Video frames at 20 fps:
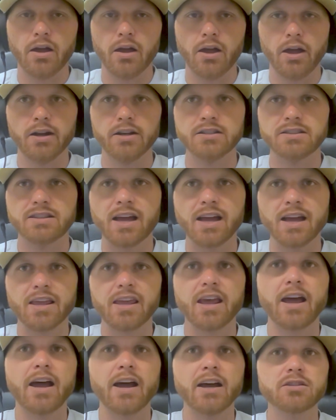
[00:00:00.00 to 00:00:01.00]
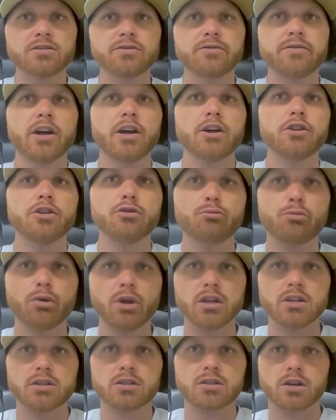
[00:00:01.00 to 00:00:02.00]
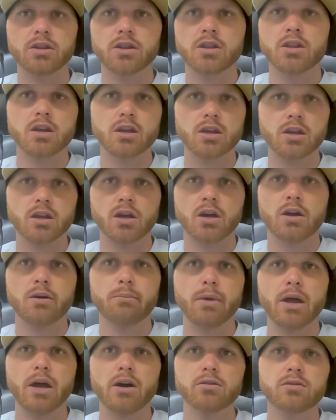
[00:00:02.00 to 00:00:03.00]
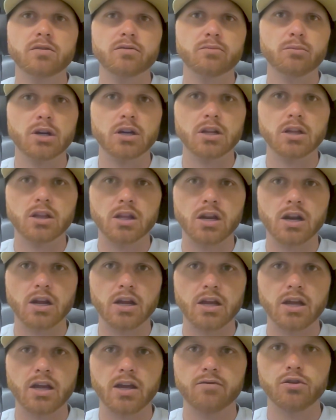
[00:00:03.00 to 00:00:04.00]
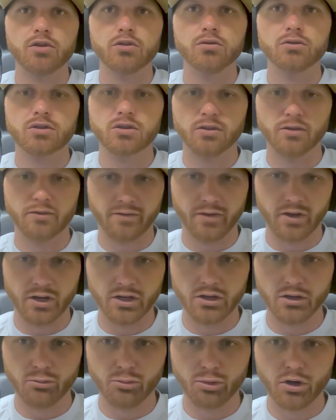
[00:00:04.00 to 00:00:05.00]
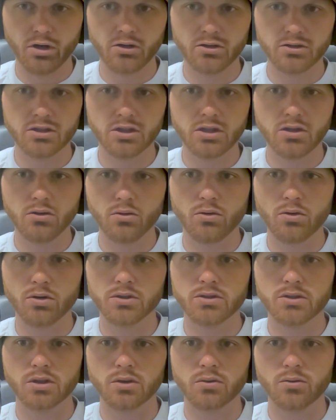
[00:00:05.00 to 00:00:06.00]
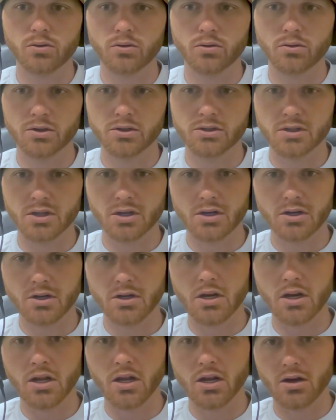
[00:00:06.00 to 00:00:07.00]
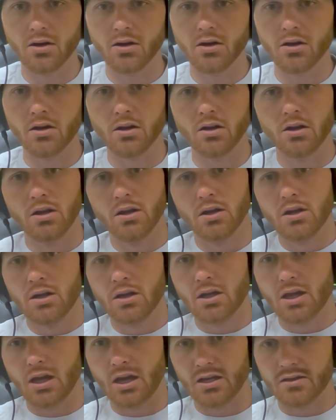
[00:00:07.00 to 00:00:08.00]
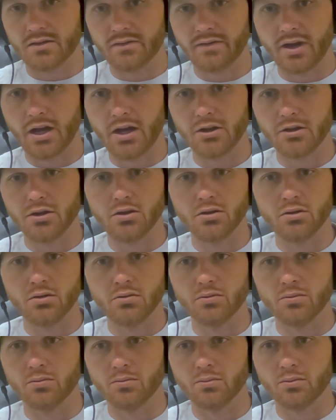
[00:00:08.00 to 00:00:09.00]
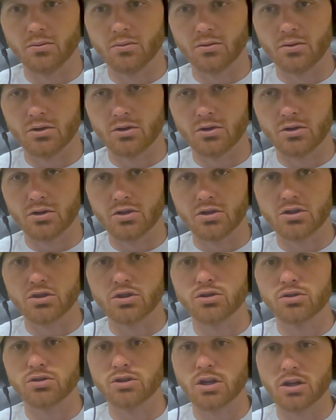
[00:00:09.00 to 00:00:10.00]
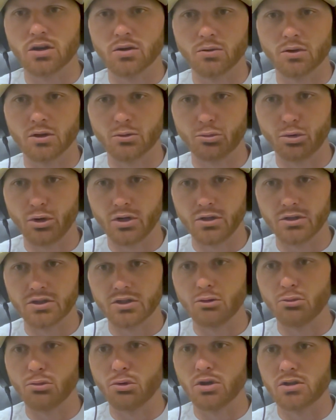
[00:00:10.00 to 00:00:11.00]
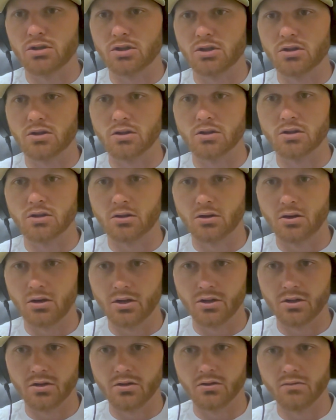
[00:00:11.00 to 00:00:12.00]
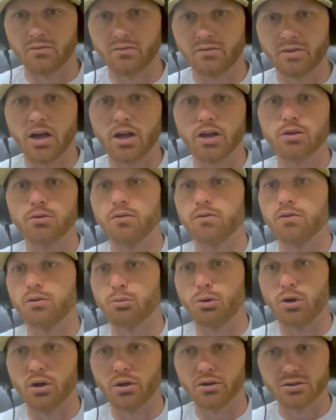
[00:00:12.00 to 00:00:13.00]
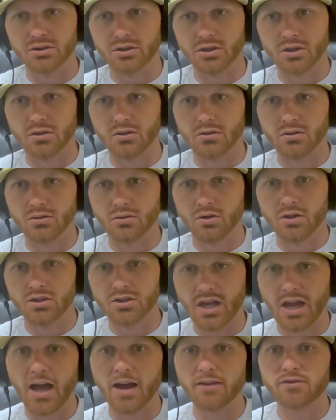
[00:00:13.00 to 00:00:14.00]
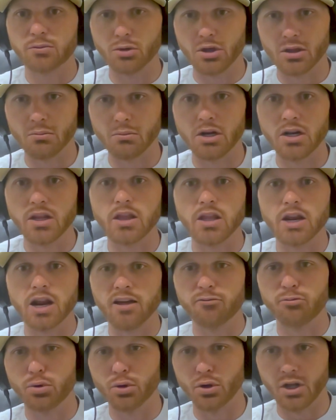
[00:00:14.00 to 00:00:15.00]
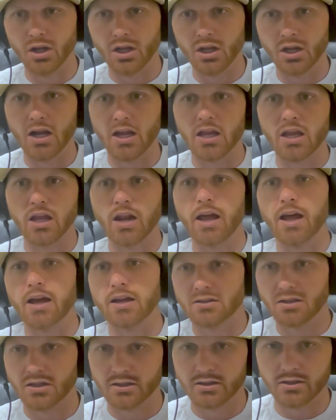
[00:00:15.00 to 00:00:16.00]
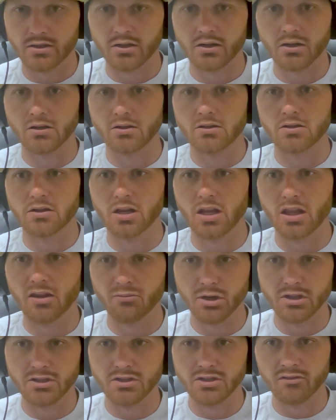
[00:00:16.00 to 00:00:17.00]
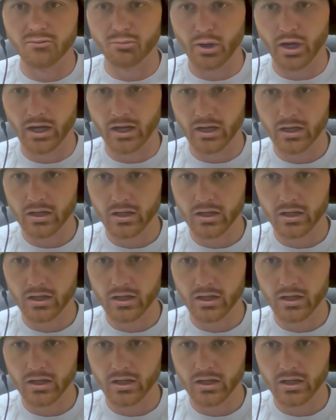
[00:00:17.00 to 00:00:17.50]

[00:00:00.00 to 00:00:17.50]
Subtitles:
And is that cash value based on the amount of money that I have used to fund the policy, or is there an inherent cash value just associated with the policy based on the value of the policy? Or does it have to be the money that I've put in I can access to give myself back?